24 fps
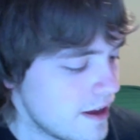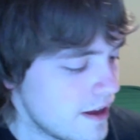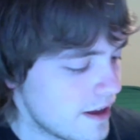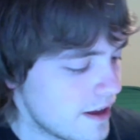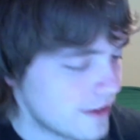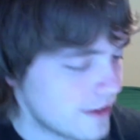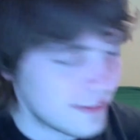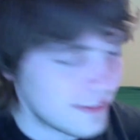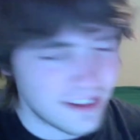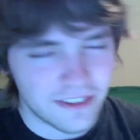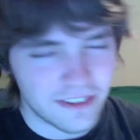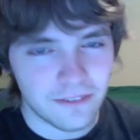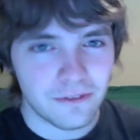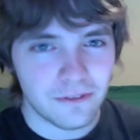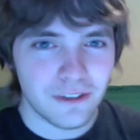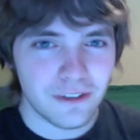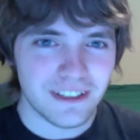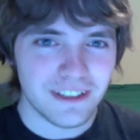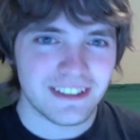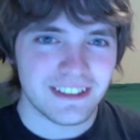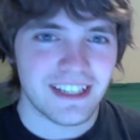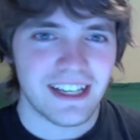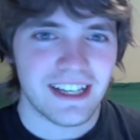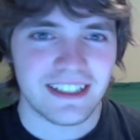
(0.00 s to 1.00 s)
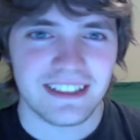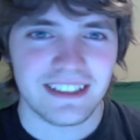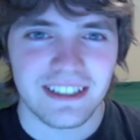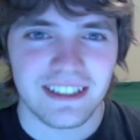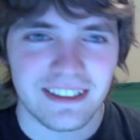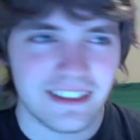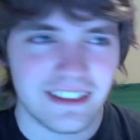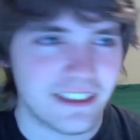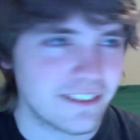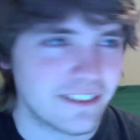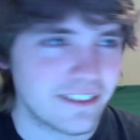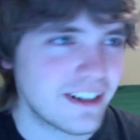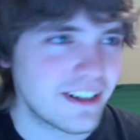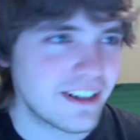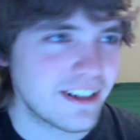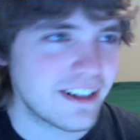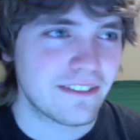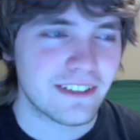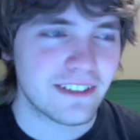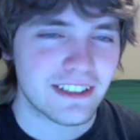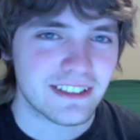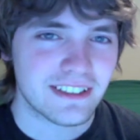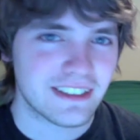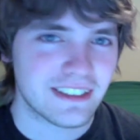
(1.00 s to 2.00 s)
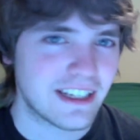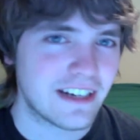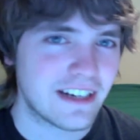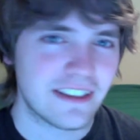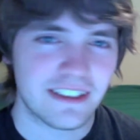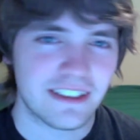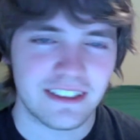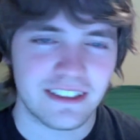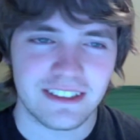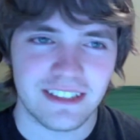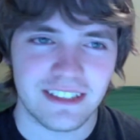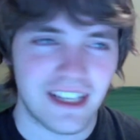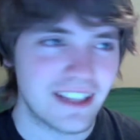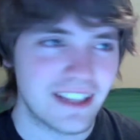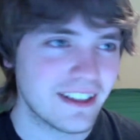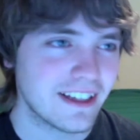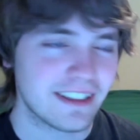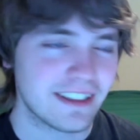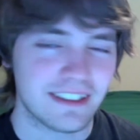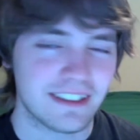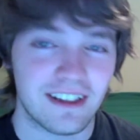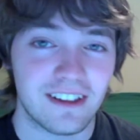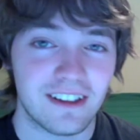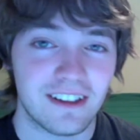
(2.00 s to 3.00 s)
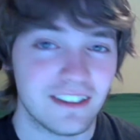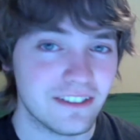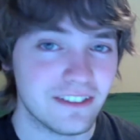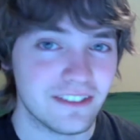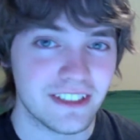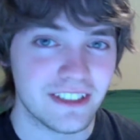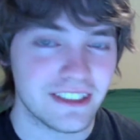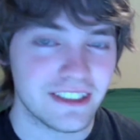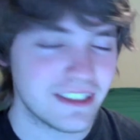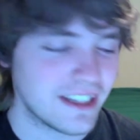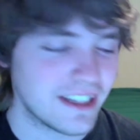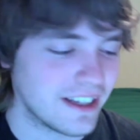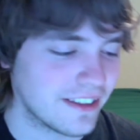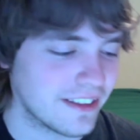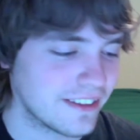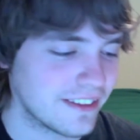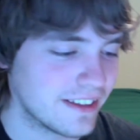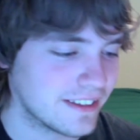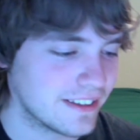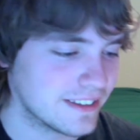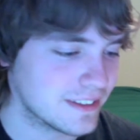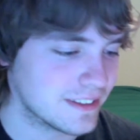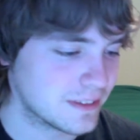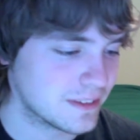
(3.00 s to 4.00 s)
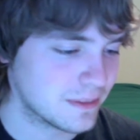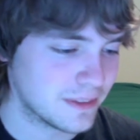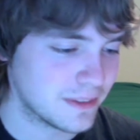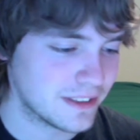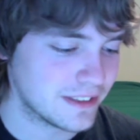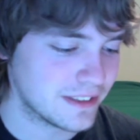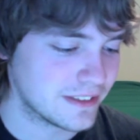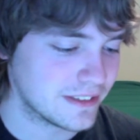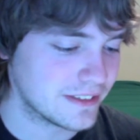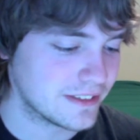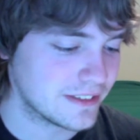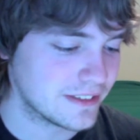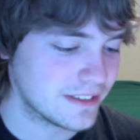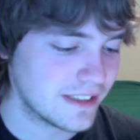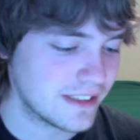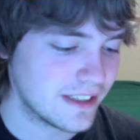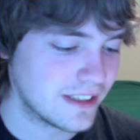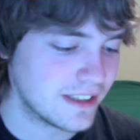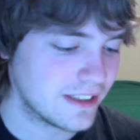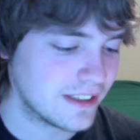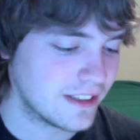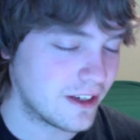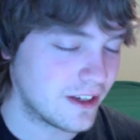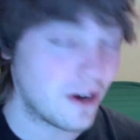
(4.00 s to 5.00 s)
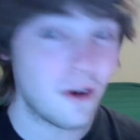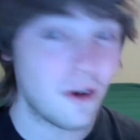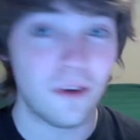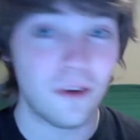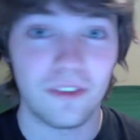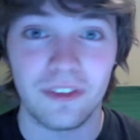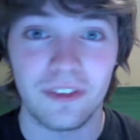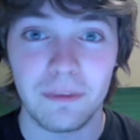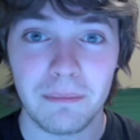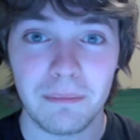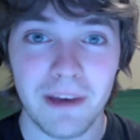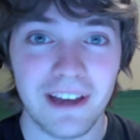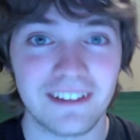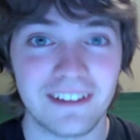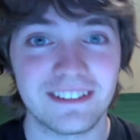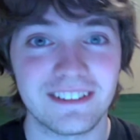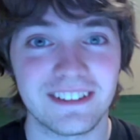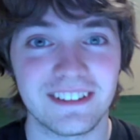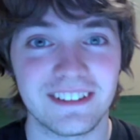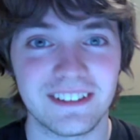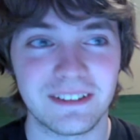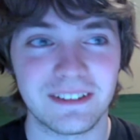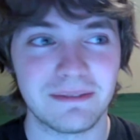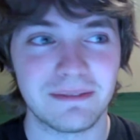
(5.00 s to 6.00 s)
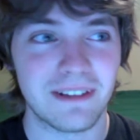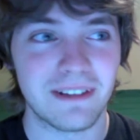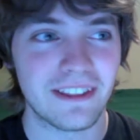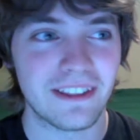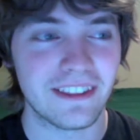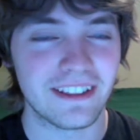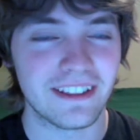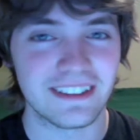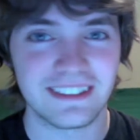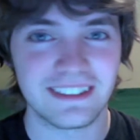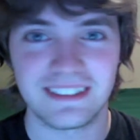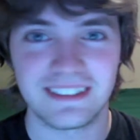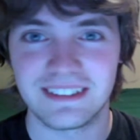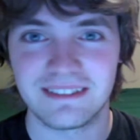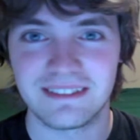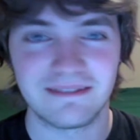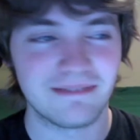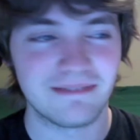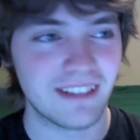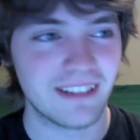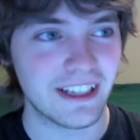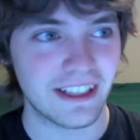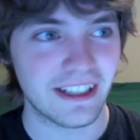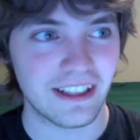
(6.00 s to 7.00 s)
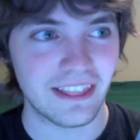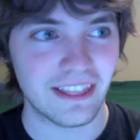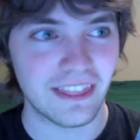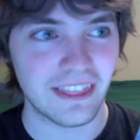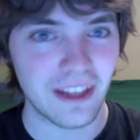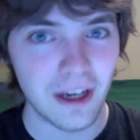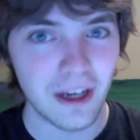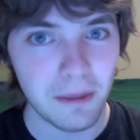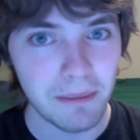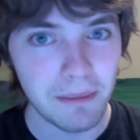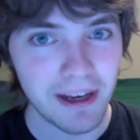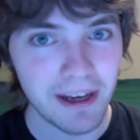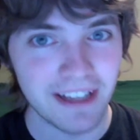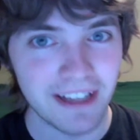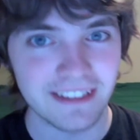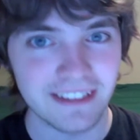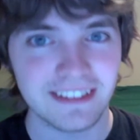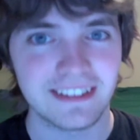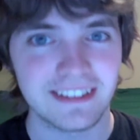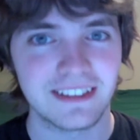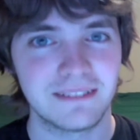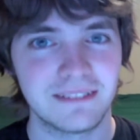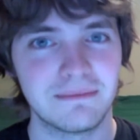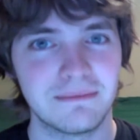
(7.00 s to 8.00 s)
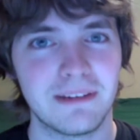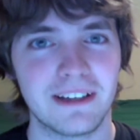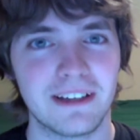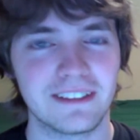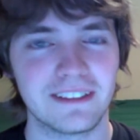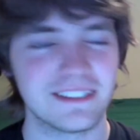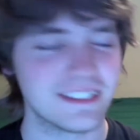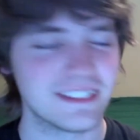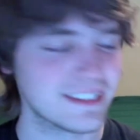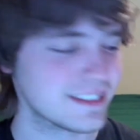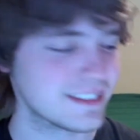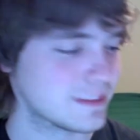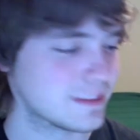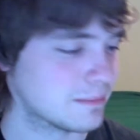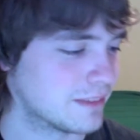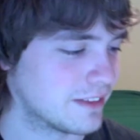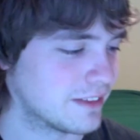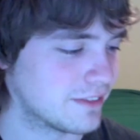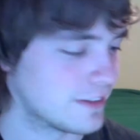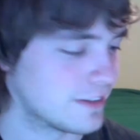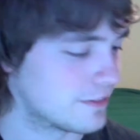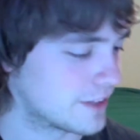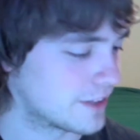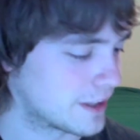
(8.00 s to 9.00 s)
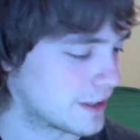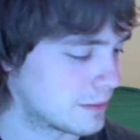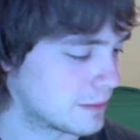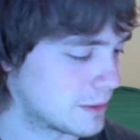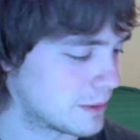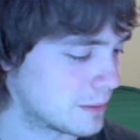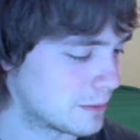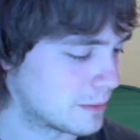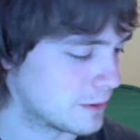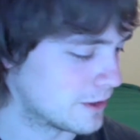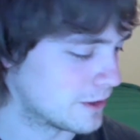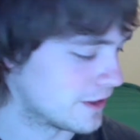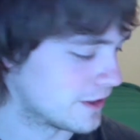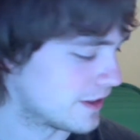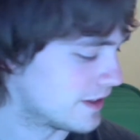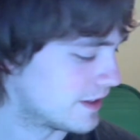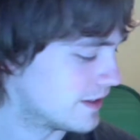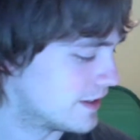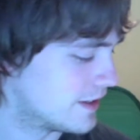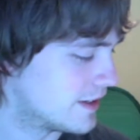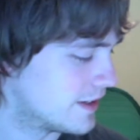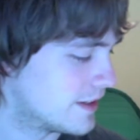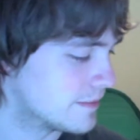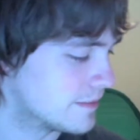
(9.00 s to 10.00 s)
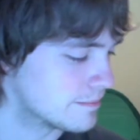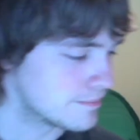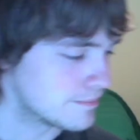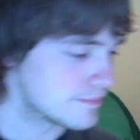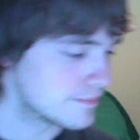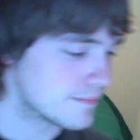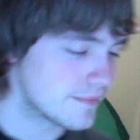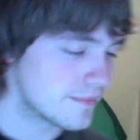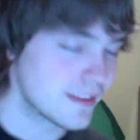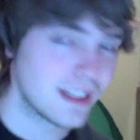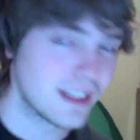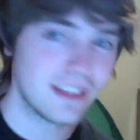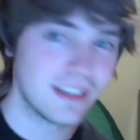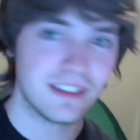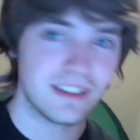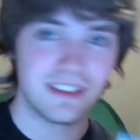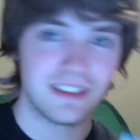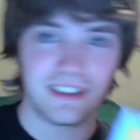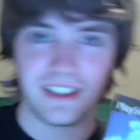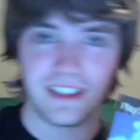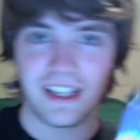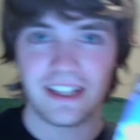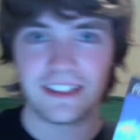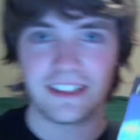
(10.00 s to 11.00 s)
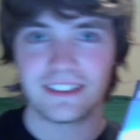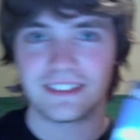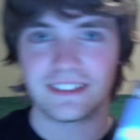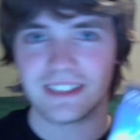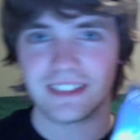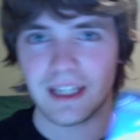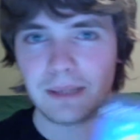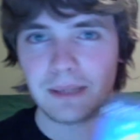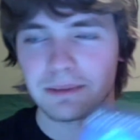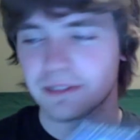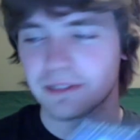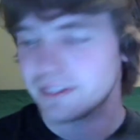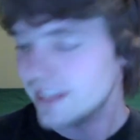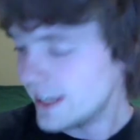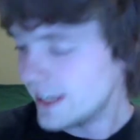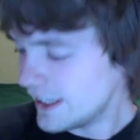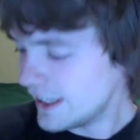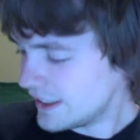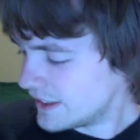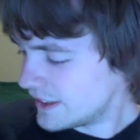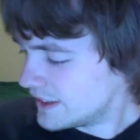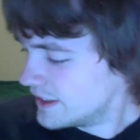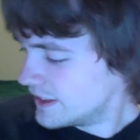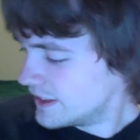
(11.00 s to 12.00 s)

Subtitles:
I thought the voice acting, the graphics, characters, I liked all of it. I thought this one, and the battle system, I think's like the best battle system they've ever come up with. A lot of good times with that.